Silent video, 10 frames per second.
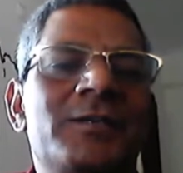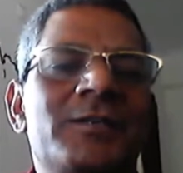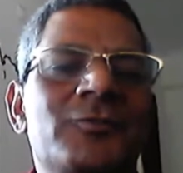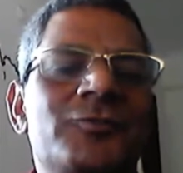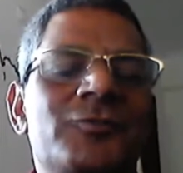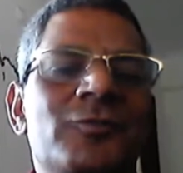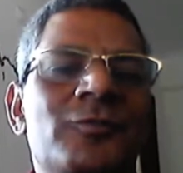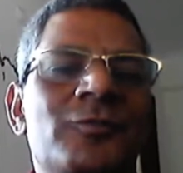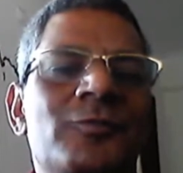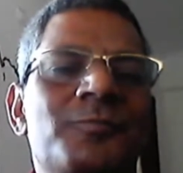
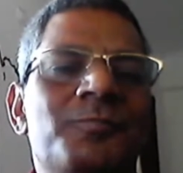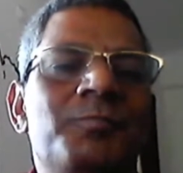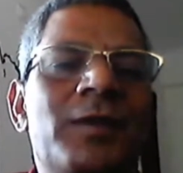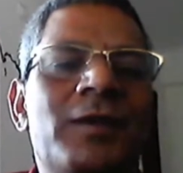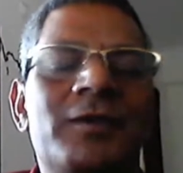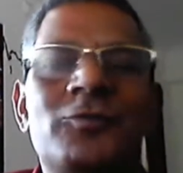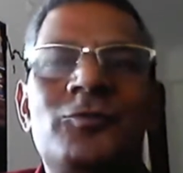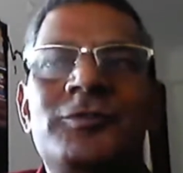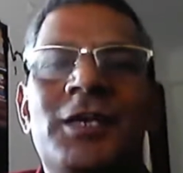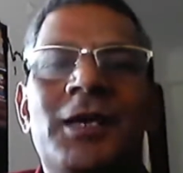
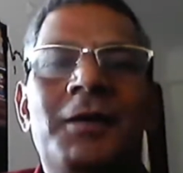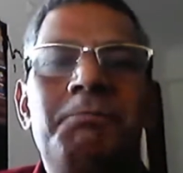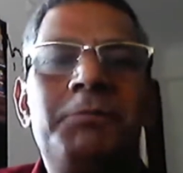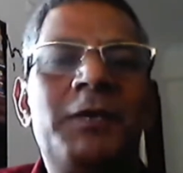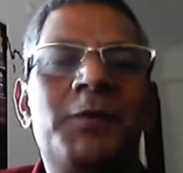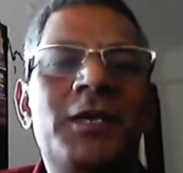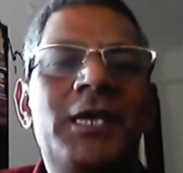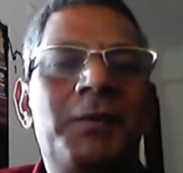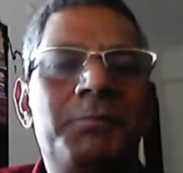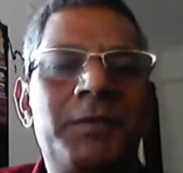use big,
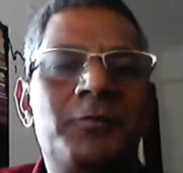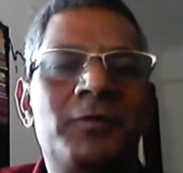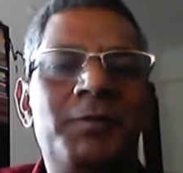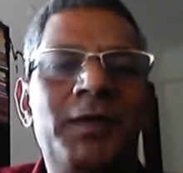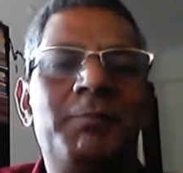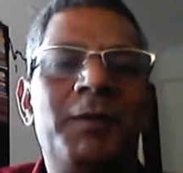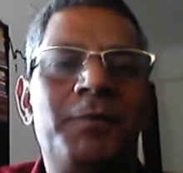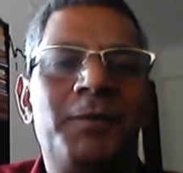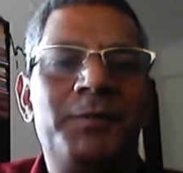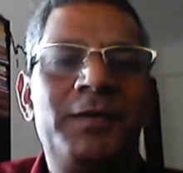big people, big, big
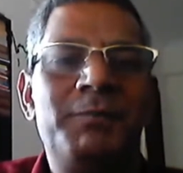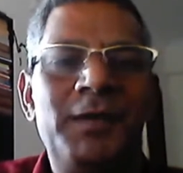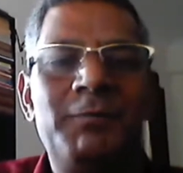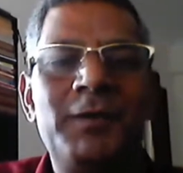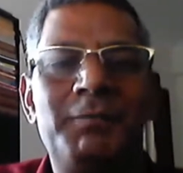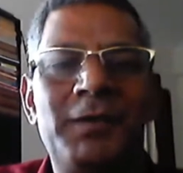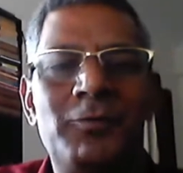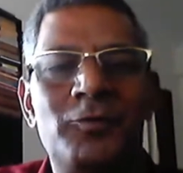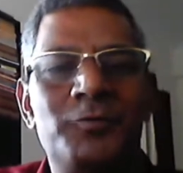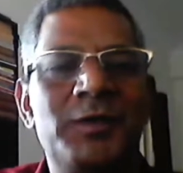pumpkin, big, big
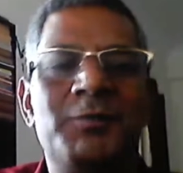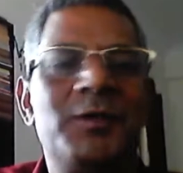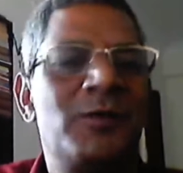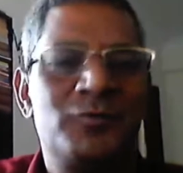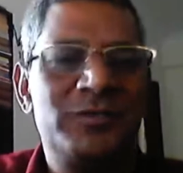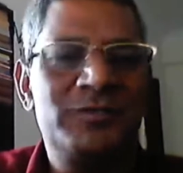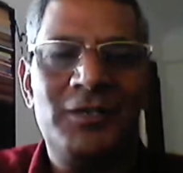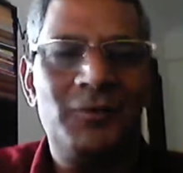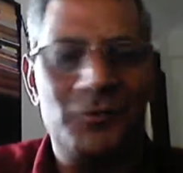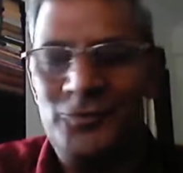mangoes, big, big houses and
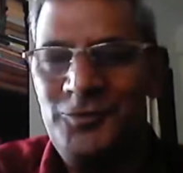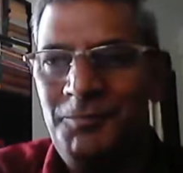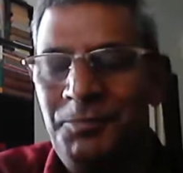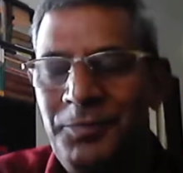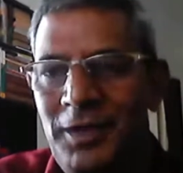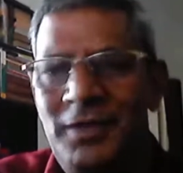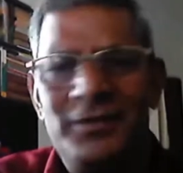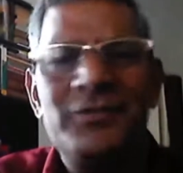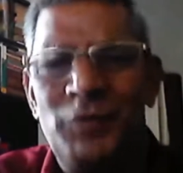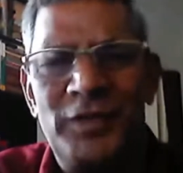all that.
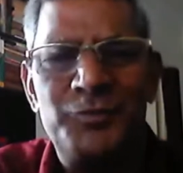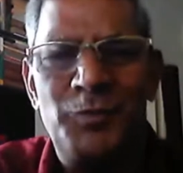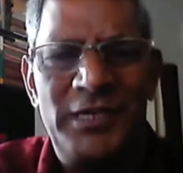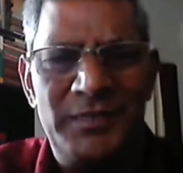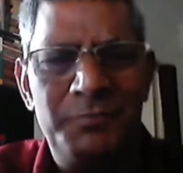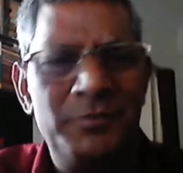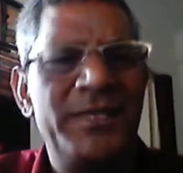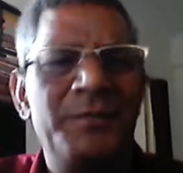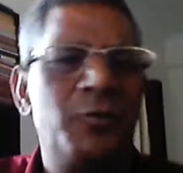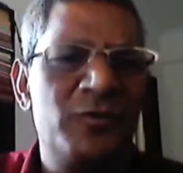That's one small example. Then
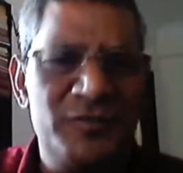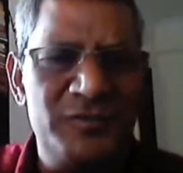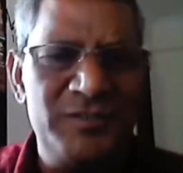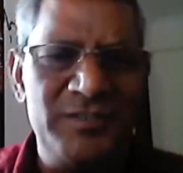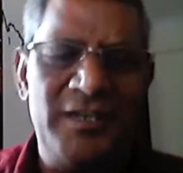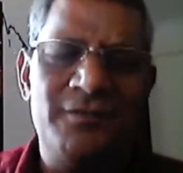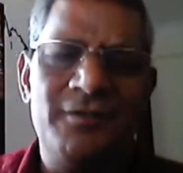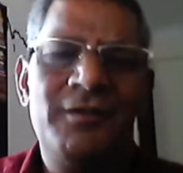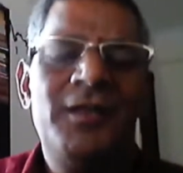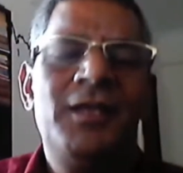pronunciation is another.
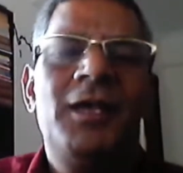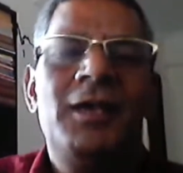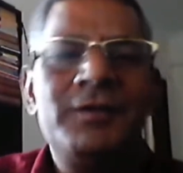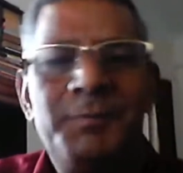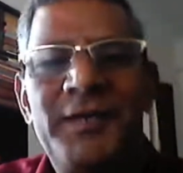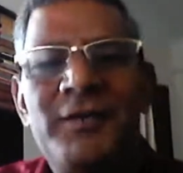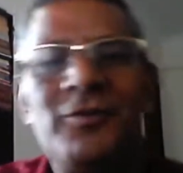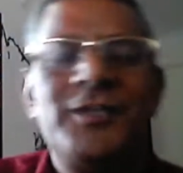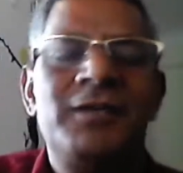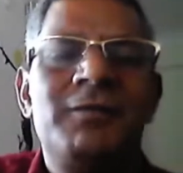Depending on
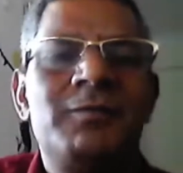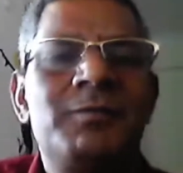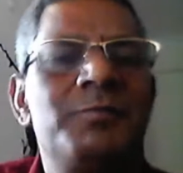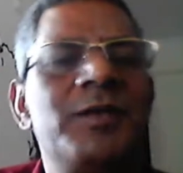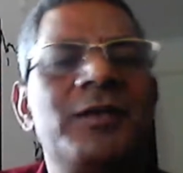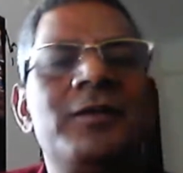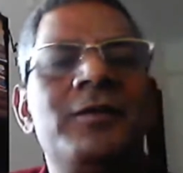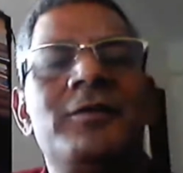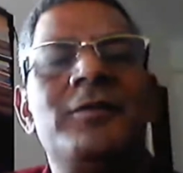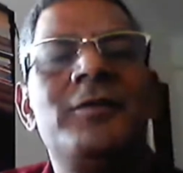
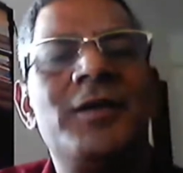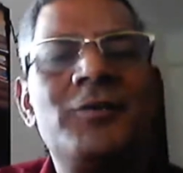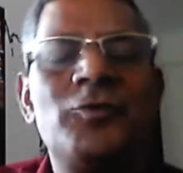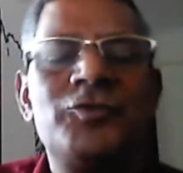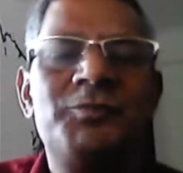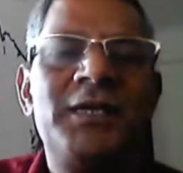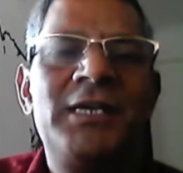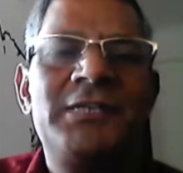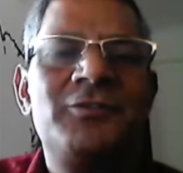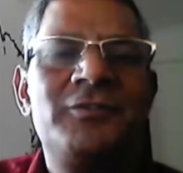the in course of my
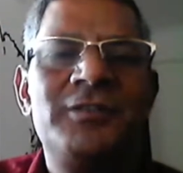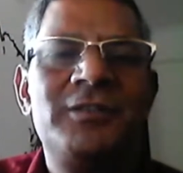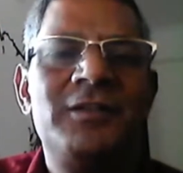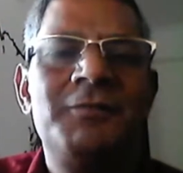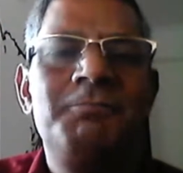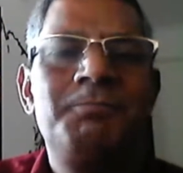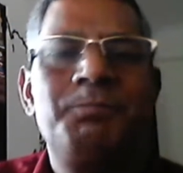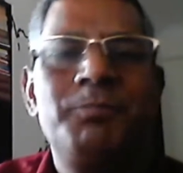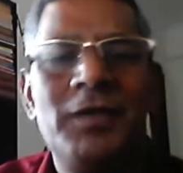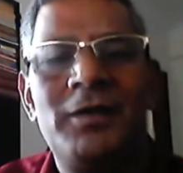lectures in the
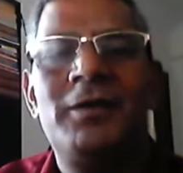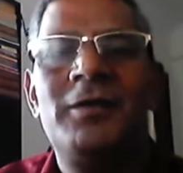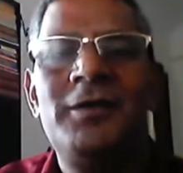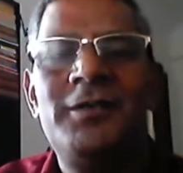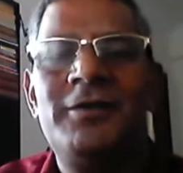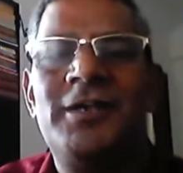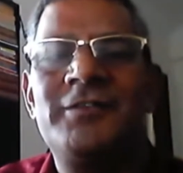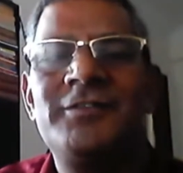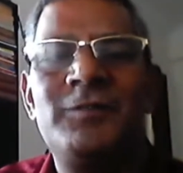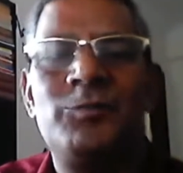earlier
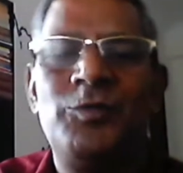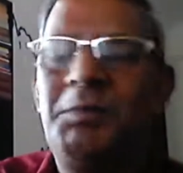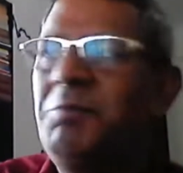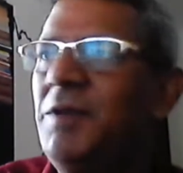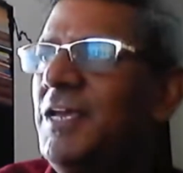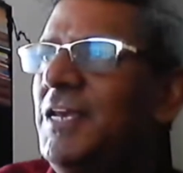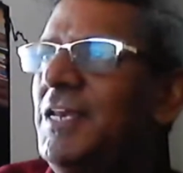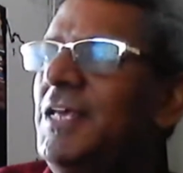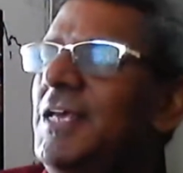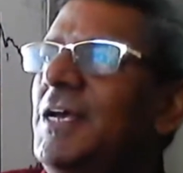classes, if you remember again,
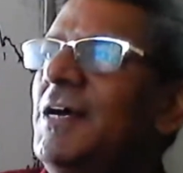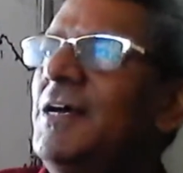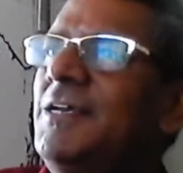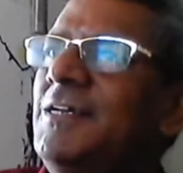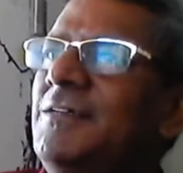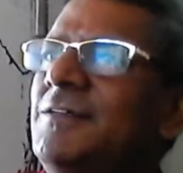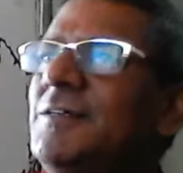I had